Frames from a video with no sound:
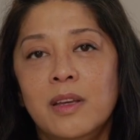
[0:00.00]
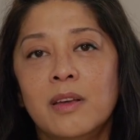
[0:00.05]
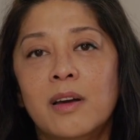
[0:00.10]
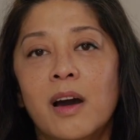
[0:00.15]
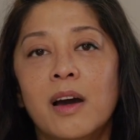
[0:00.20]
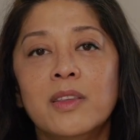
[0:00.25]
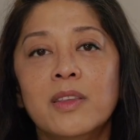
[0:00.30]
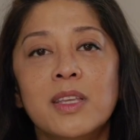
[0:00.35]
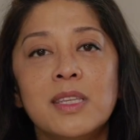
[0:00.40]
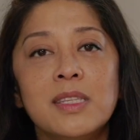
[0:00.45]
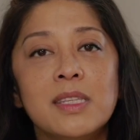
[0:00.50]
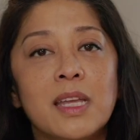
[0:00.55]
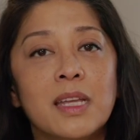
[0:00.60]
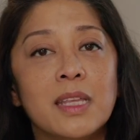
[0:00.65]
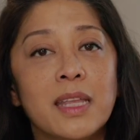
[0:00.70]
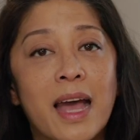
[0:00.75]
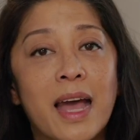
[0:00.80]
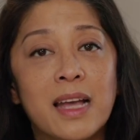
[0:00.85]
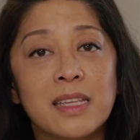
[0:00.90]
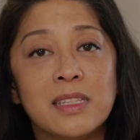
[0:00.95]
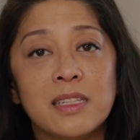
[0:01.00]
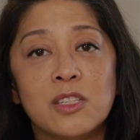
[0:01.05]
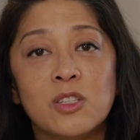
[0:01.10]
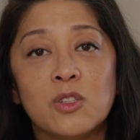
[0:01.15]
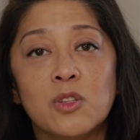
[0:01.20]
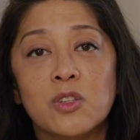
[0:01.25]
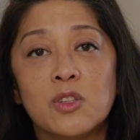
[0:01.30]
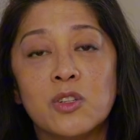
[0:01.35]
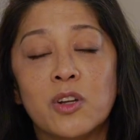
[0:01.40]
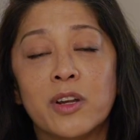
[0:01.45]
God does not ask us
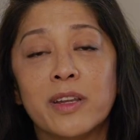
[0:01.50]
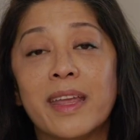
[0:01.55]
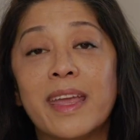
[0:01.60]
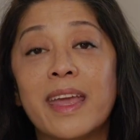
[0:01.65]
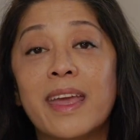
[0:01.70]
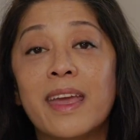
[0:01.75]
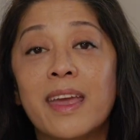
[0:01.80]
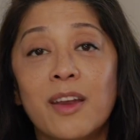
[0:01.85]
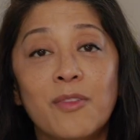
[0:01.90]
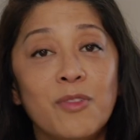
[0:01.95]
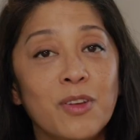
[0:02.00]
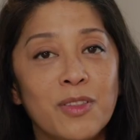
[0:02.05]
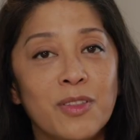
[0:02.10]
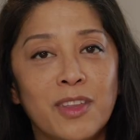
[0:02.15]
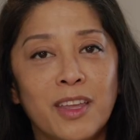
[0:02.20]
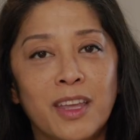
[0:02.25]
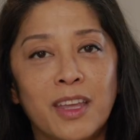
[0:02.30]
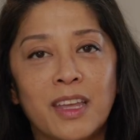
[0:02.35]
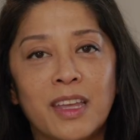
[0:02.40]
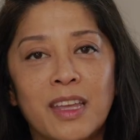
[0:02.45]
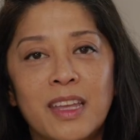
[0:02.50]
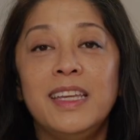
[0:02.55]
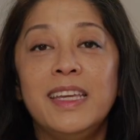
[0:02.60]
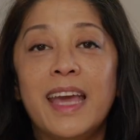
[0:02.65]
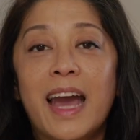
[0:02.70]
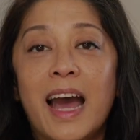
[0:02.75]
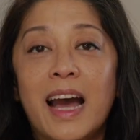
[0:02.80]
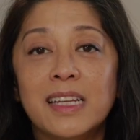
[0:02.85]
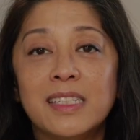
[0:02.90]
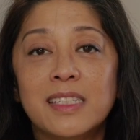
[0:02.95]
to start everything.
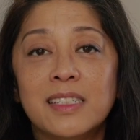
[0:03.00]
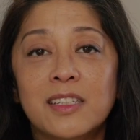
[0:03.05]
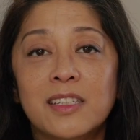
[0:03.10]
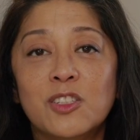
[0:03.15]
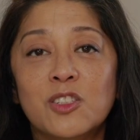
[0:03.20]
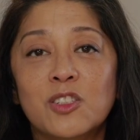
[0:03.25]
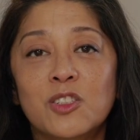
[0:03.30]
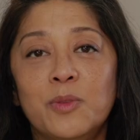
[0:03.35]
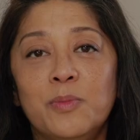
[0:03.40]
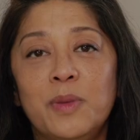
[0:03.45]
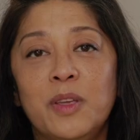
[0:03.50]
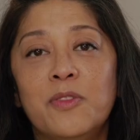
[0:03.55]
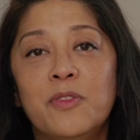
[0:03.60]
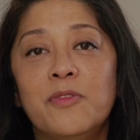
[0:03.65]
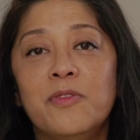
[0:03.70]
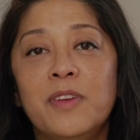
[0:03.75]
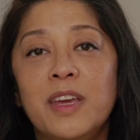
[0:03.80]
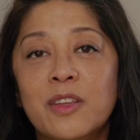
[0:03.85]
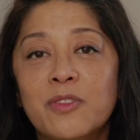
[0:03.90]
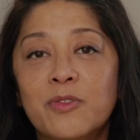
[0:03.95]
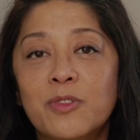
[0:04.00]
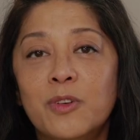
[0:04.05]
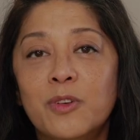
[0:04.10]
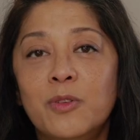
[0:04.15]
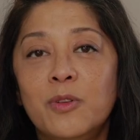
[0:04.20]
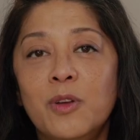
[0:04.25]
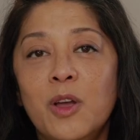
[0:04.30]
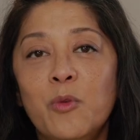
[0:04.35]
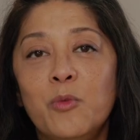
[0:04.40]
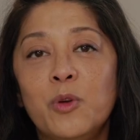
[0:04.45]
He asks us to be
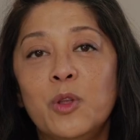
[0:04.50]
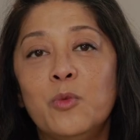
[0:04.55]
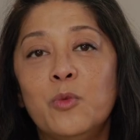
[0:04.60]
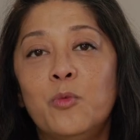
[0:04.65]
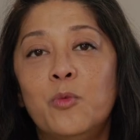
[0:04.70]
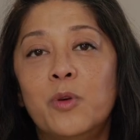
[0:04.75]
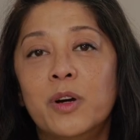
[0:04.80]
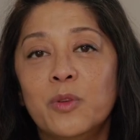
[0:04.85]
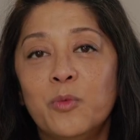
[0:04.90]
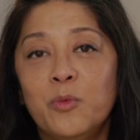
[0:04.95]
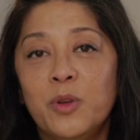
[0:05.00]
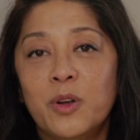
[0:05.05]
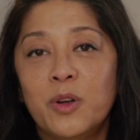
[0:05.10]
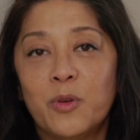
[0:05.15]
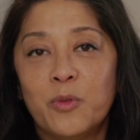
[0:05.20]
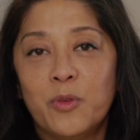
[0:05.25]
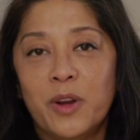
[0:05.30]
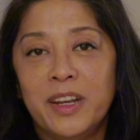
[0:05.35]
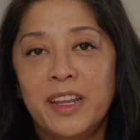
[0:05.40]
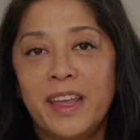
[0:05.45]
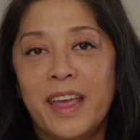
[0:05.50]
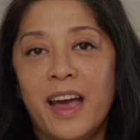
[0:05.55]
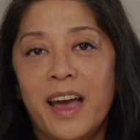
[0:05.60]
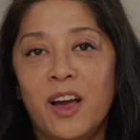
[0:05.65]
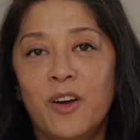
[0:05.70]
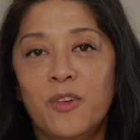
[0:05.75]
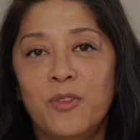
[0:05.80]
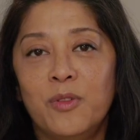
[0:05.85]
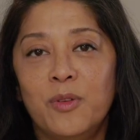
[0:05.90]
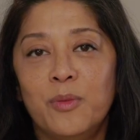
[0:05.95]
faithful with what we already
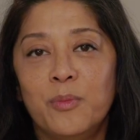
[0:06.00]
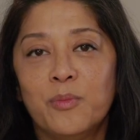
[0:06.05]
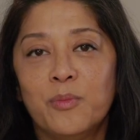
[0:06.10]
have.